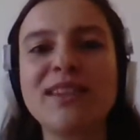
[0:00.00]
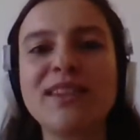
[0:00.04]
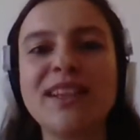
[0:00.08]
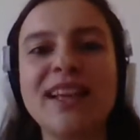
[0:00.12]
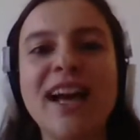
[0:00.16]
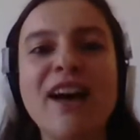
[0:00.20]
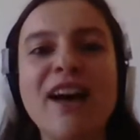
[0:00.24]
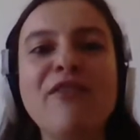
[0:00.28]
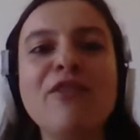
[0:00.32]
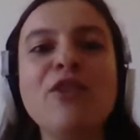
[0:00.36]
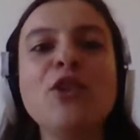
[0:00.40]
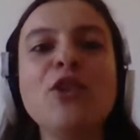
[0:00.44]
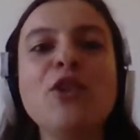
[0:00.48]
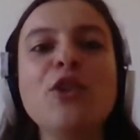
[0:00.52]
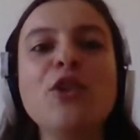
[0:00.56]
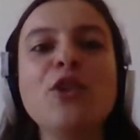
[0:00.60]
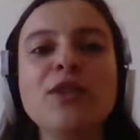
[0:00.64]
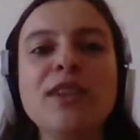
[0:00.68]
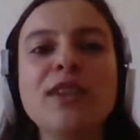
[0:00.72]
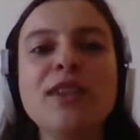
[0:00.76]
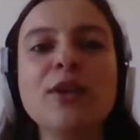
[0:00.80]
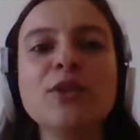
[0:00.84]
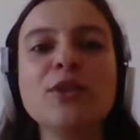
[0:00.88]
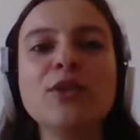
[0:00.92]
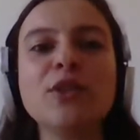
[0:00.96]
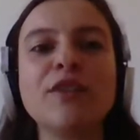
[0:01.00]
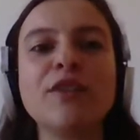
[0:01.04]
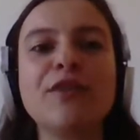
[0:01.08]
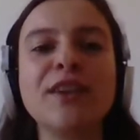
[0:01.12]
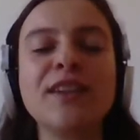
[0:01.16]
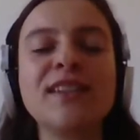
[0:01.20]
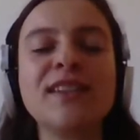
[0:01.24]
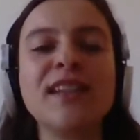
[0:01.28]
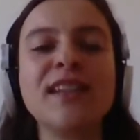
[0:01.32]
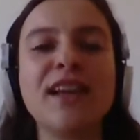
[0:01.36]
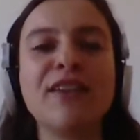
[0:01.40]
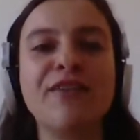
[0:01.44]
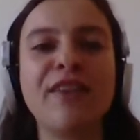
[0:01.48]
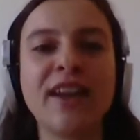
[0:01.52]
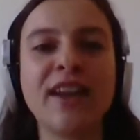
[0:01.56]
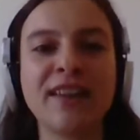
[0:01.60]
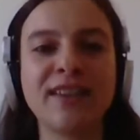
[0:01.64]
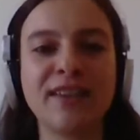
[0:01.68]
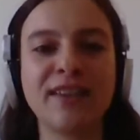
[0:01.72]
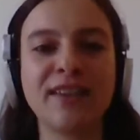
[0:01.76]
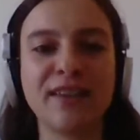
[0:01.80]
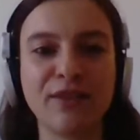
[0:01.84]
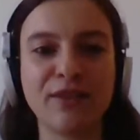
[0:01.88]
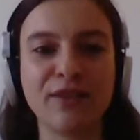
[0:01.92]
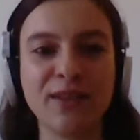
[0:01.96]
and it will surely be a legal
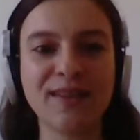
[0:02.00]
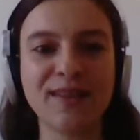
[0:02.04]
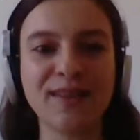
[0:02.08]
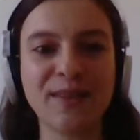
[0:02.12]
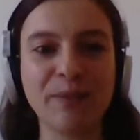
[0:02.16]
challenge,